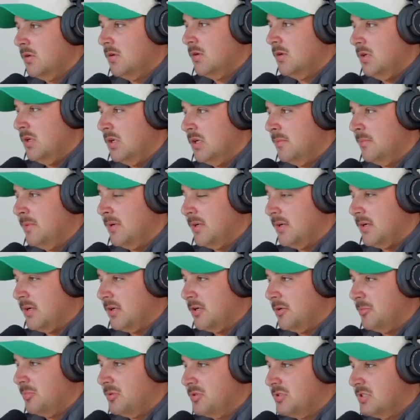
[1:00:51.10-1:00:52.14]
Yeah, man,
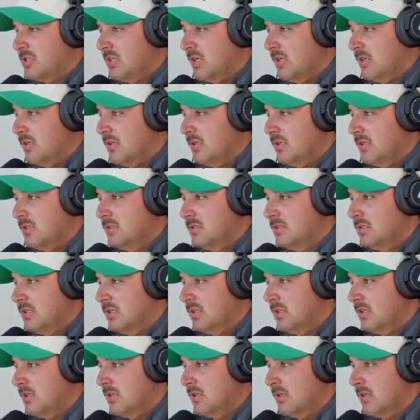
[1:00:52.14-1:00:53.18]
100%.
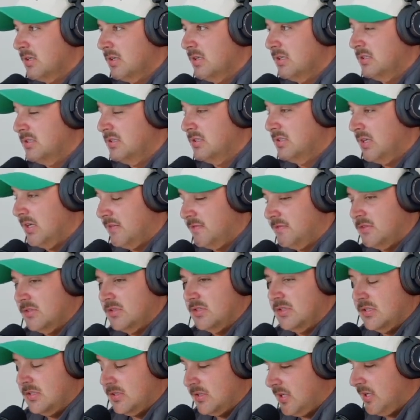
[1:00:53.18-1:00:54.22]
It
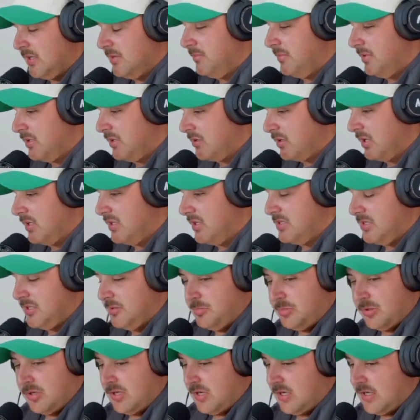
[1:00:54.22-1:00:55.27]
definitely can be crazy,
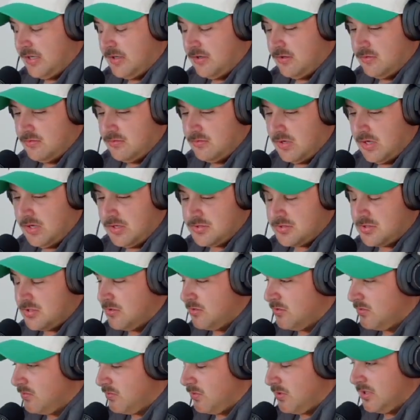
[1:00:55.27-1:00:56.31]
but I don't
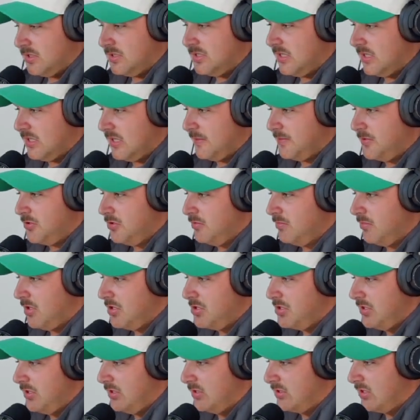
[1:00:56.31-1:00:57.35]
also want to take up too much
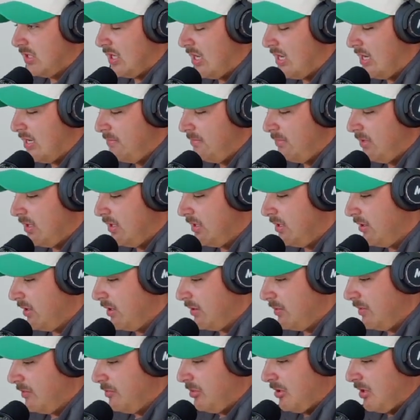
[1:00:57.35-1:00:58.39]
of your time. I know that
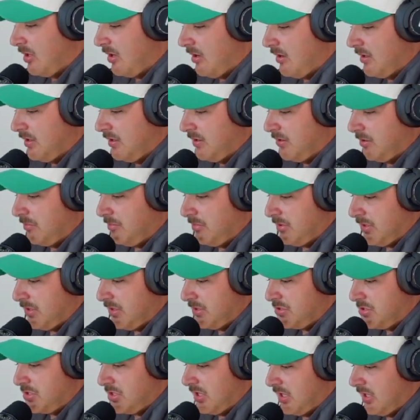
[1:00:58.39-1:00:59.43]
we've been on here a
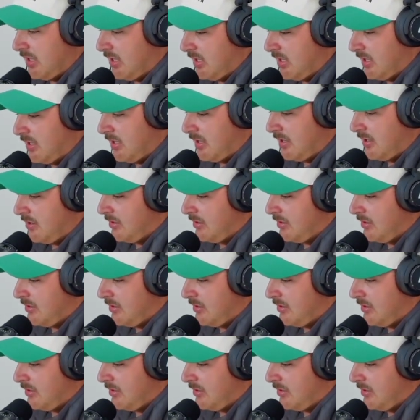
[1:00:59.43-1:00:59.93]
bunch and